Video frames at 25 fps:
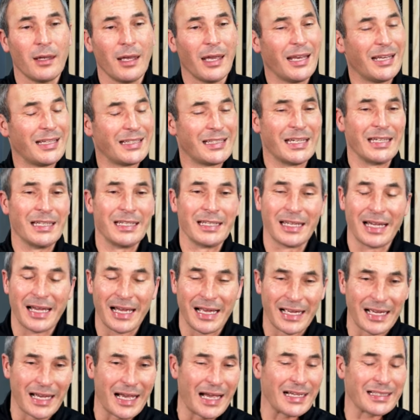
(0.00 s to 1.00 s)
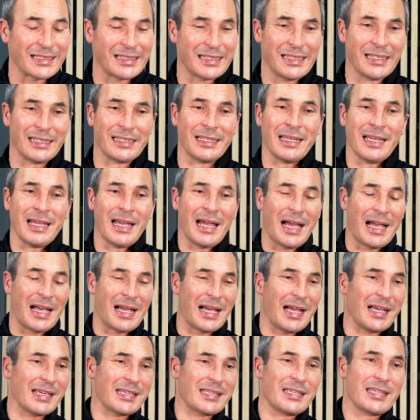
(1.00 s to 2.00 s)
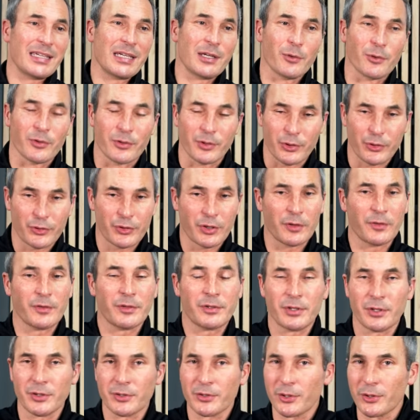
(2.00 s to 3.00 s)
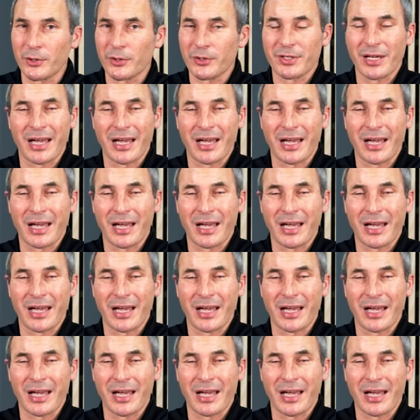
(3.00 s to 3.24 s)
And I get it. I get with their services, there's